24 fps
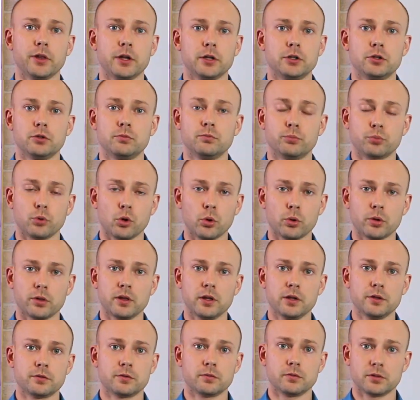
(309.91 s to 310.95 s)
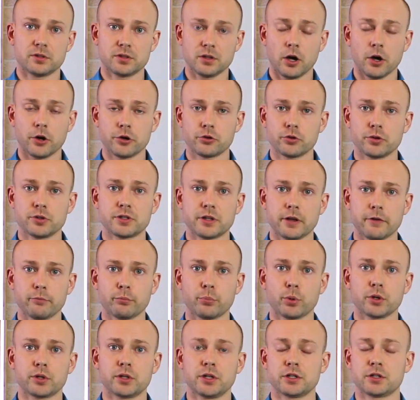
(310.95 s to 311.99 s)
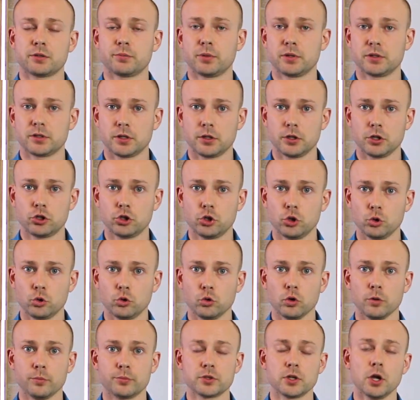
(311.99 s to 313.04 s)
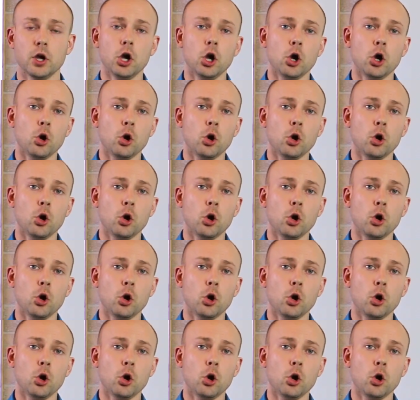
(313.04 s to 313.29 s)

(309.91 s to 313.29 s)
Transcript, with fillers: They broke these 107 participants into two groups.